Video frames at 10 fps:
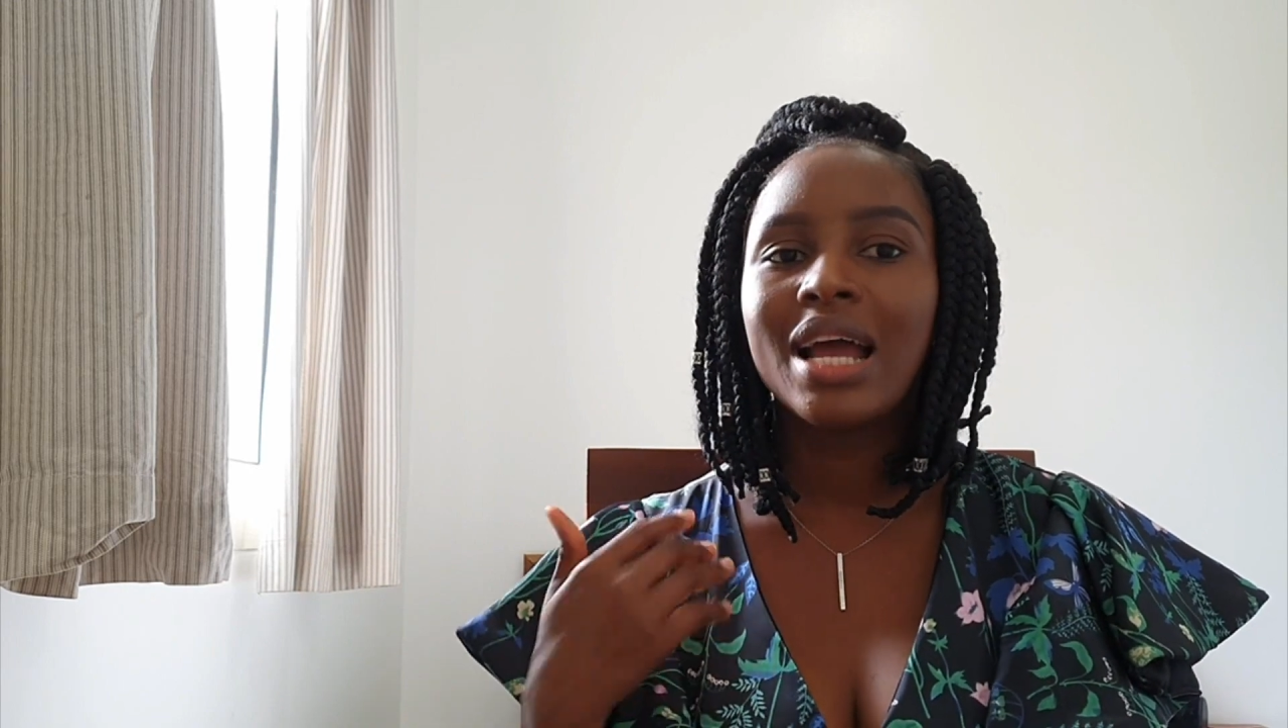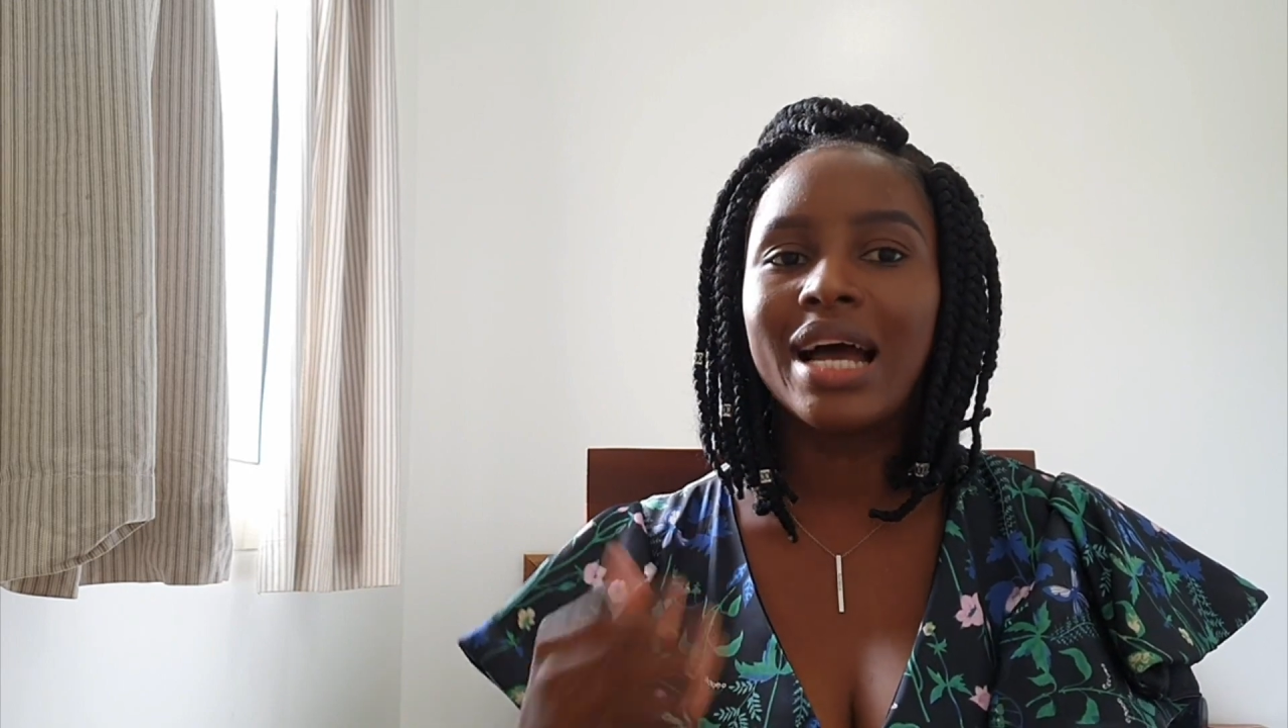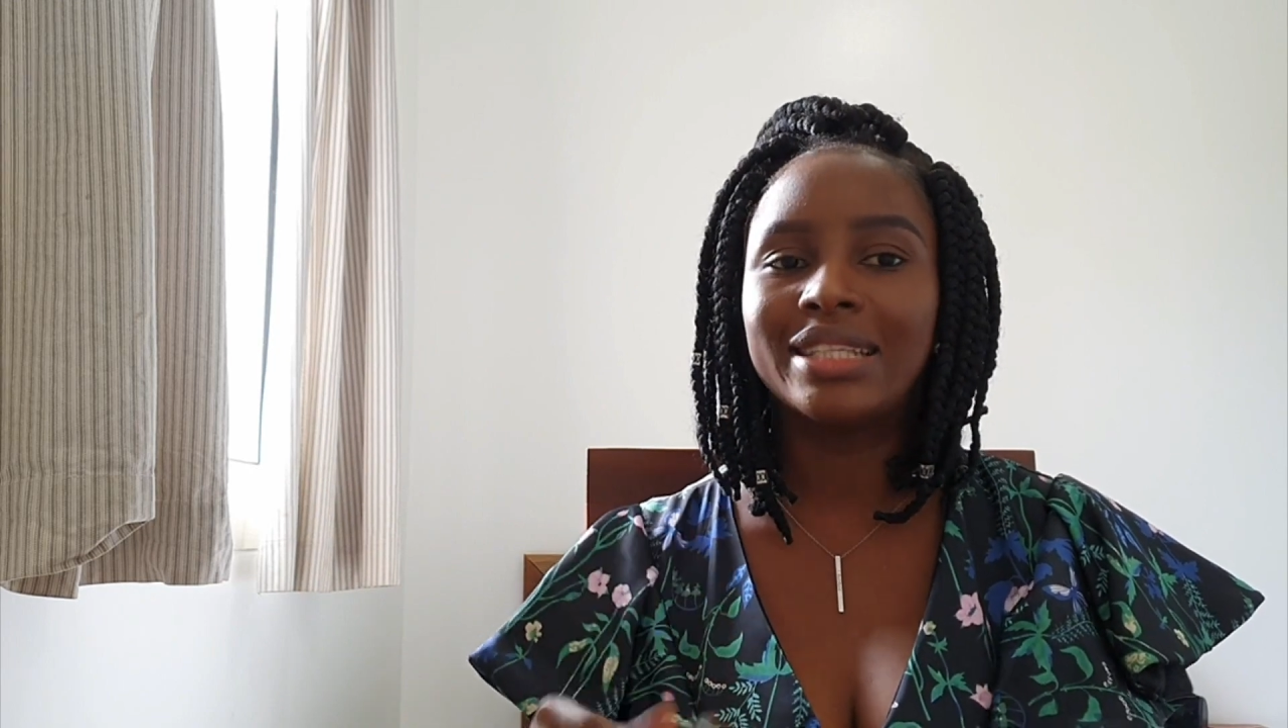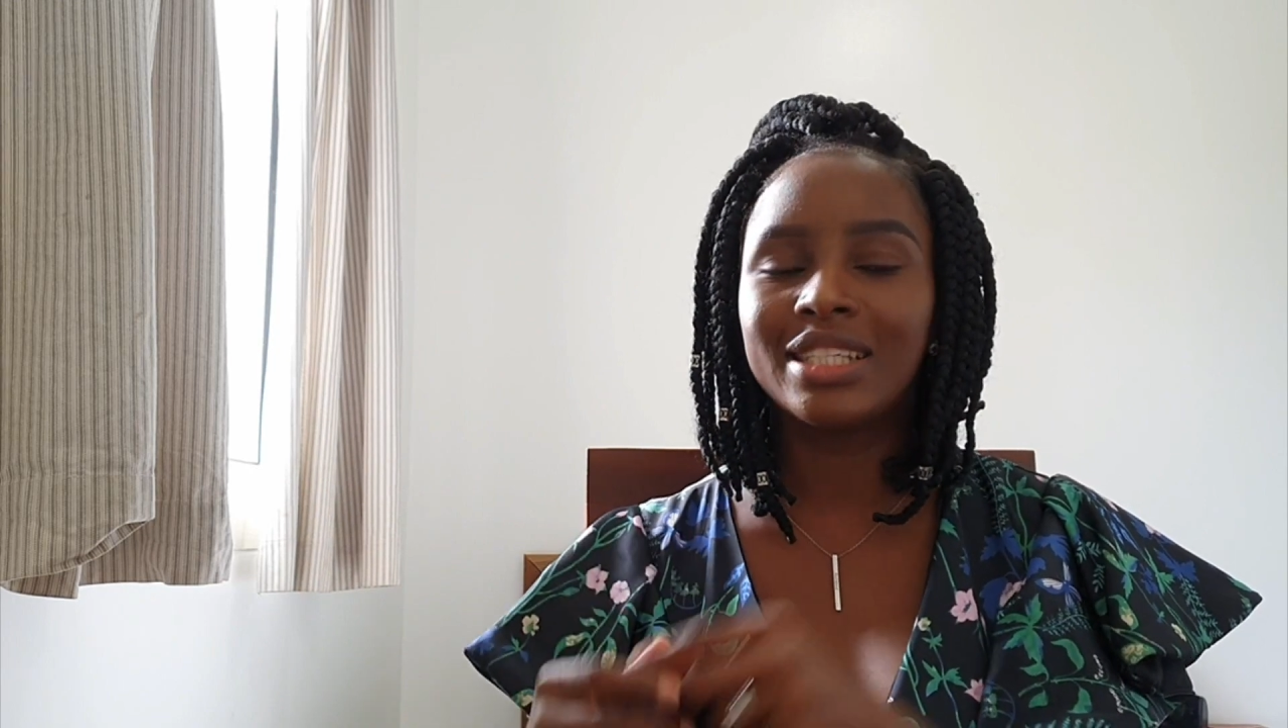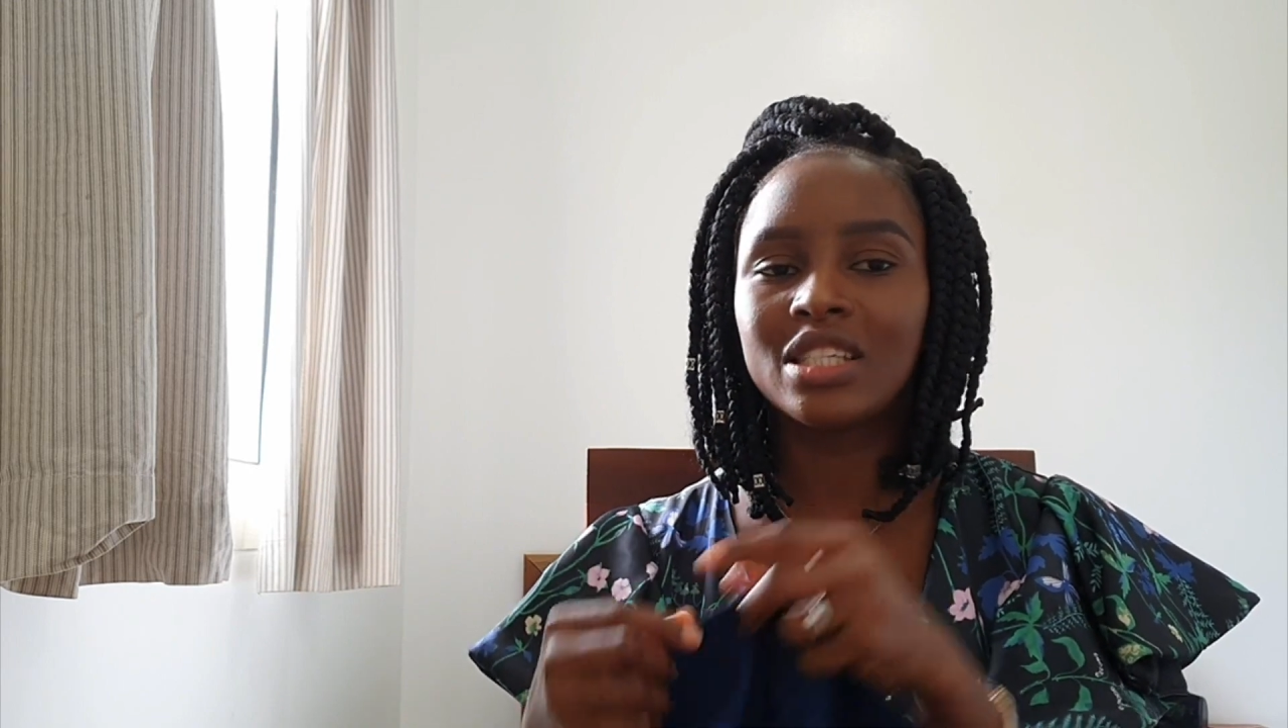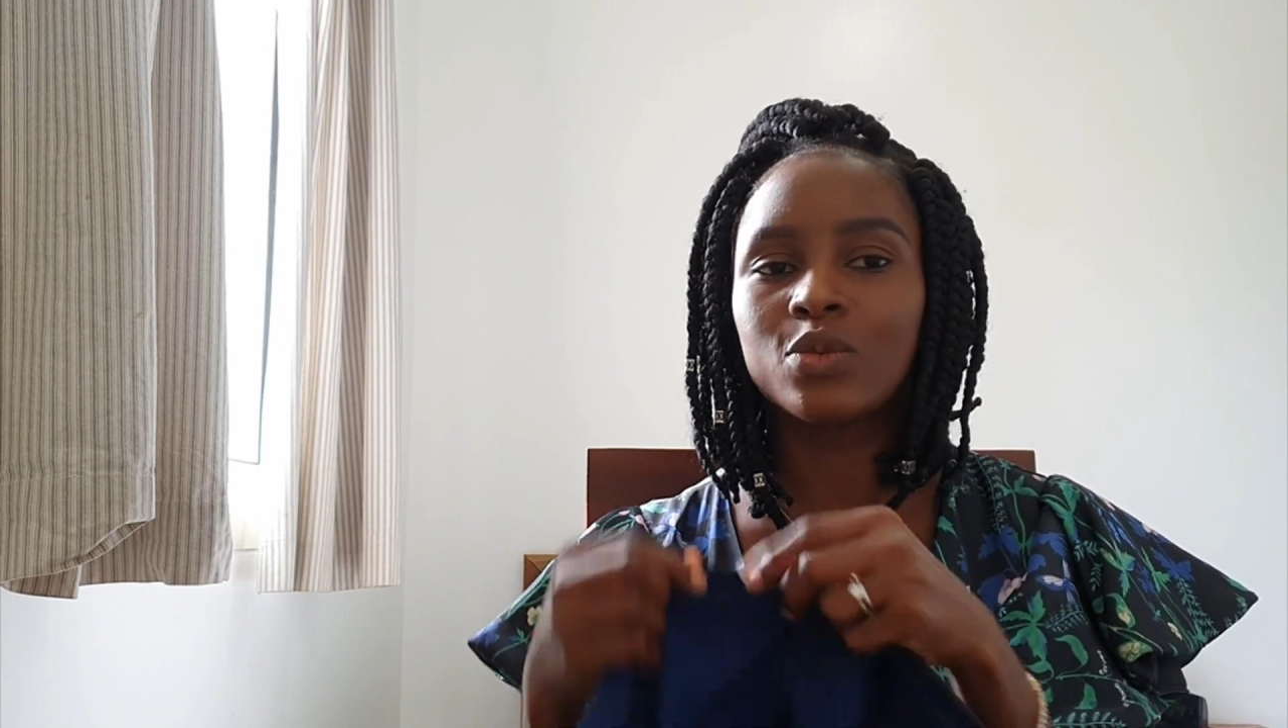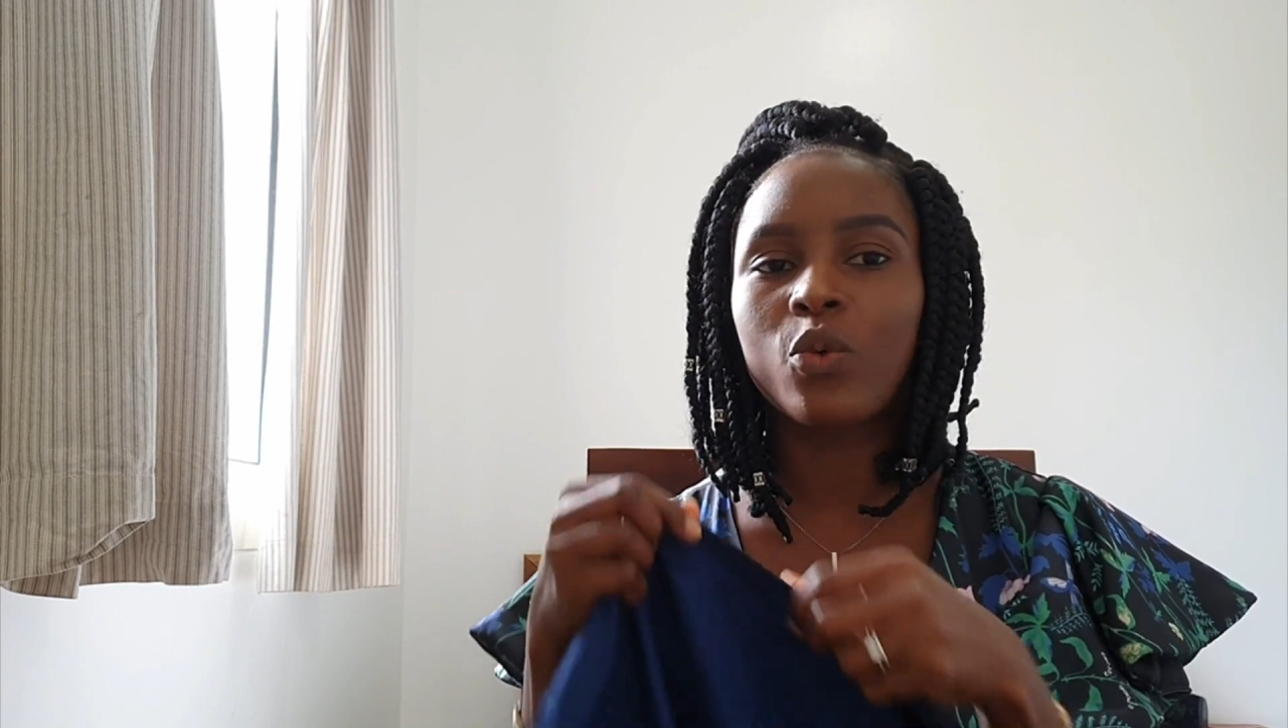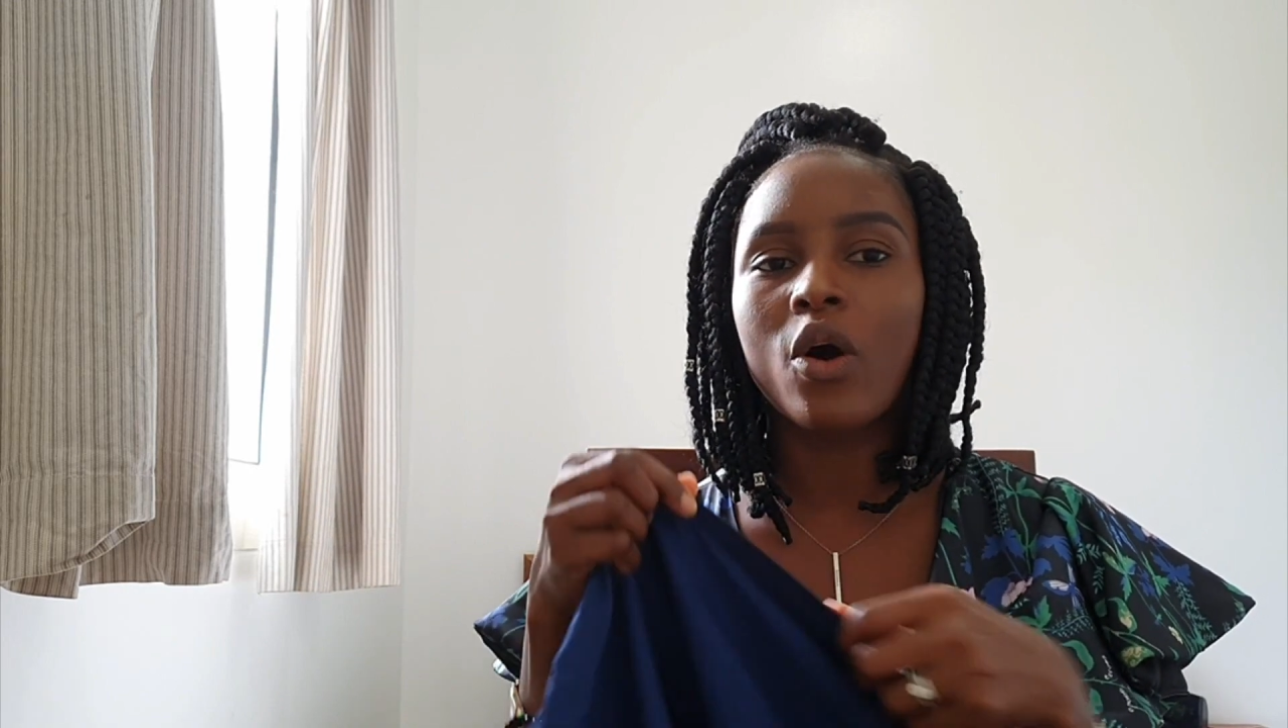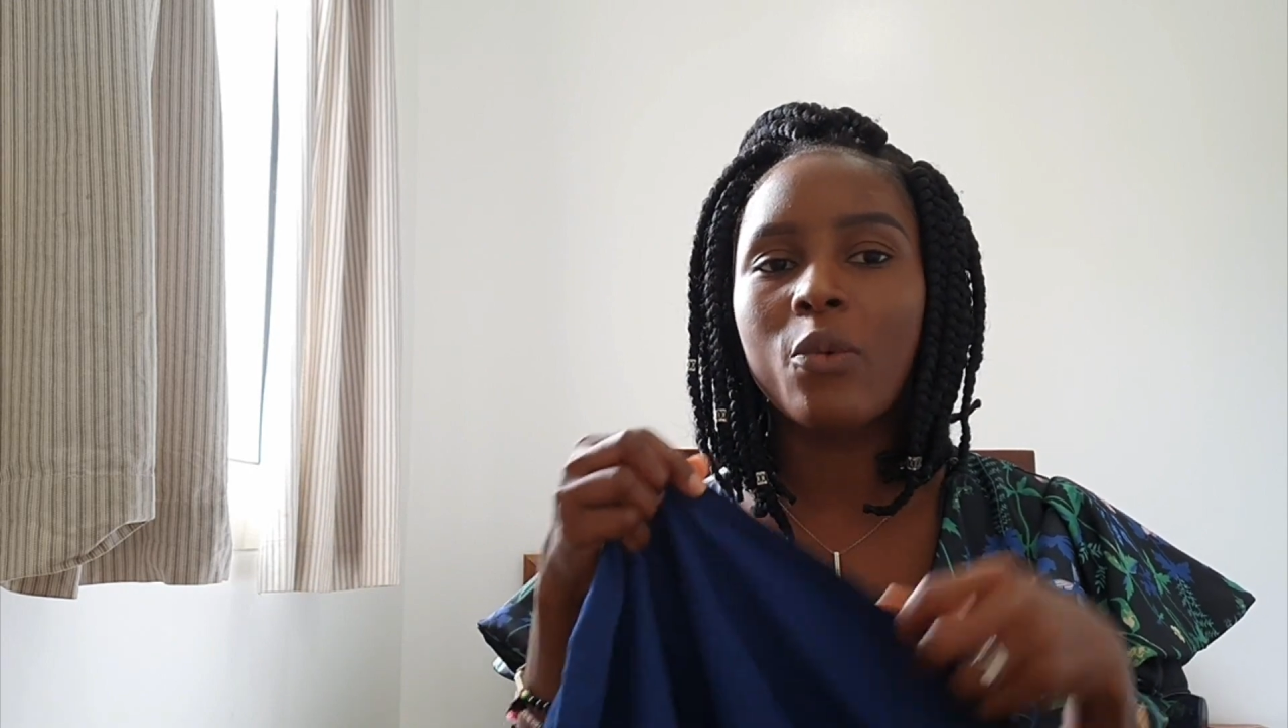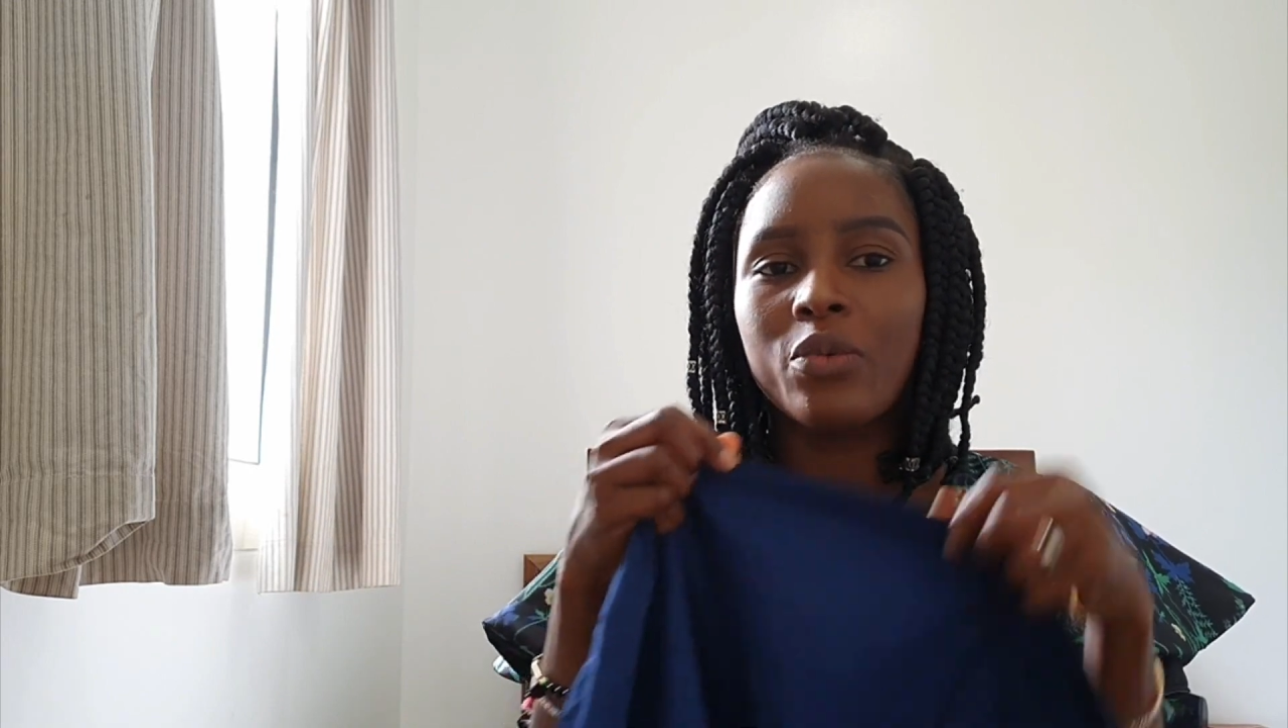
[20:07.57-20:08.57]
and this is
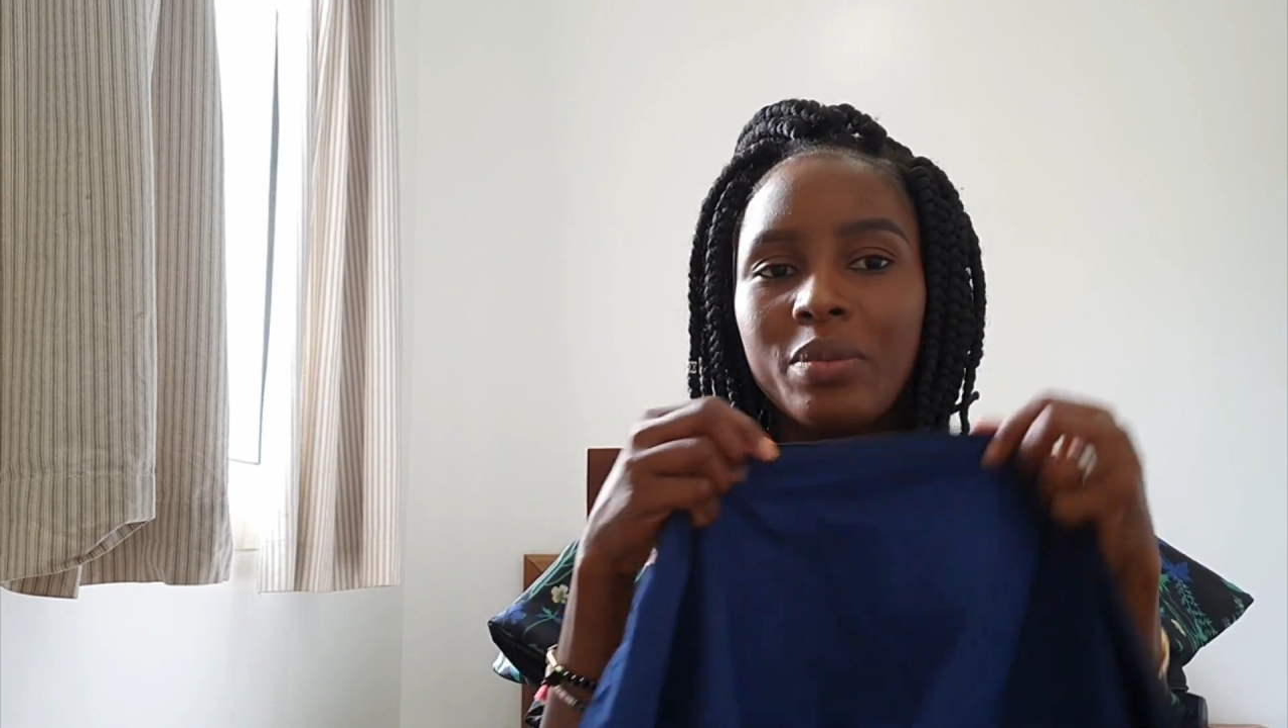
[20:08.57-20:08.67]
what